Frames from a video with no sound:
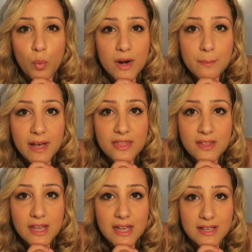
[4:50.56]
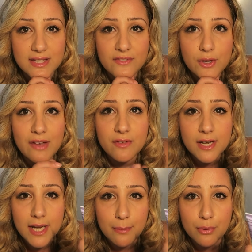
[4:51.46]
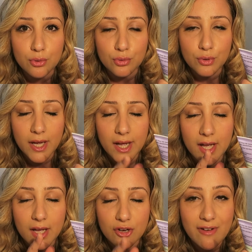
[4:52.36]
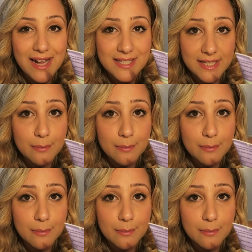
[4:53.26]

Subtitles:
One bad thing is, if you have a nipple, cracked